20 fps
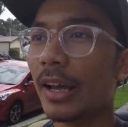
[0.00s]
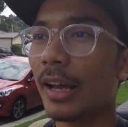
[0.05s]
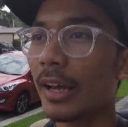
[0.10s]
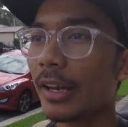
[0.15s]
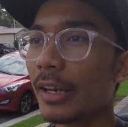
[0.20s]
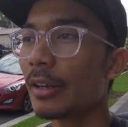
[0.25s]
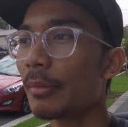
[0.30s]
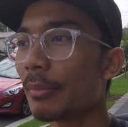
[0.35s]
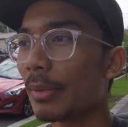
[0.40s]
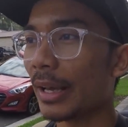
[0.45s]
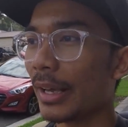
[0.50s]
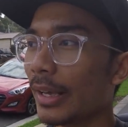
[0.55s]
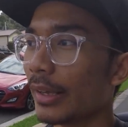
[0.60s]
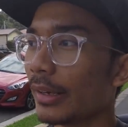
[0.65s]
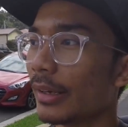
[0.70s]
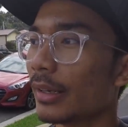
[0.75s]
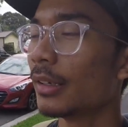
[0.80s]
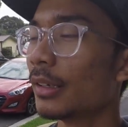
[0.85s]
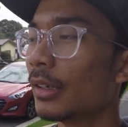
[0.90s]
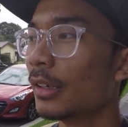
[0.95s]
I
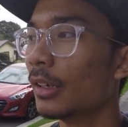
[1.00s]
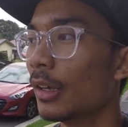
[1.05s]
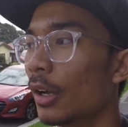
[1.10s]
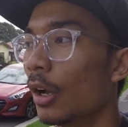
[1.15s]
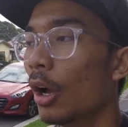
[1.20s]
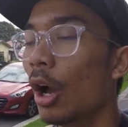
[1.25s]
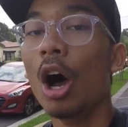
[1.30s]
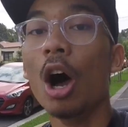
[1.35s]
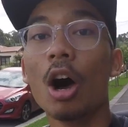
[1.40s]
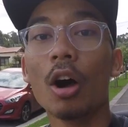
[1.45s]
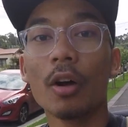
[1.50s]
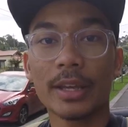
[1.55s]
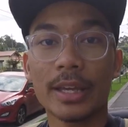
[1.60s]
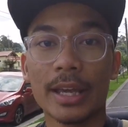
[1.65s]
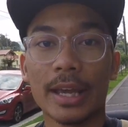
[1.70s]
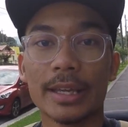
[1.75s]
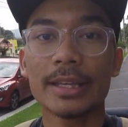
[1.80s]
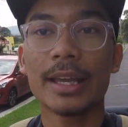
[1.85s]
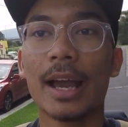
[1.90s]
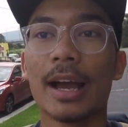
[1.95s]
Oh,
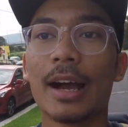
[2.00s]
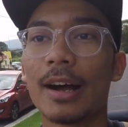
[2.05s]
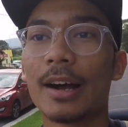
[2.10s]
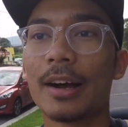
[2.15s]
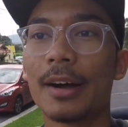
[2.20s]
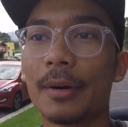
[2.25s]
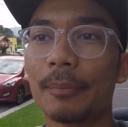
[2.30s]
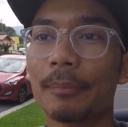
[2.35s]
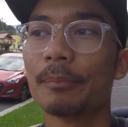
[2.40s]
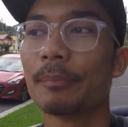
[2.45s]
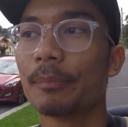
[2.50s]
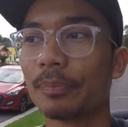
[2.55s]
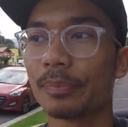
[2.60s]
okay, yeah, um,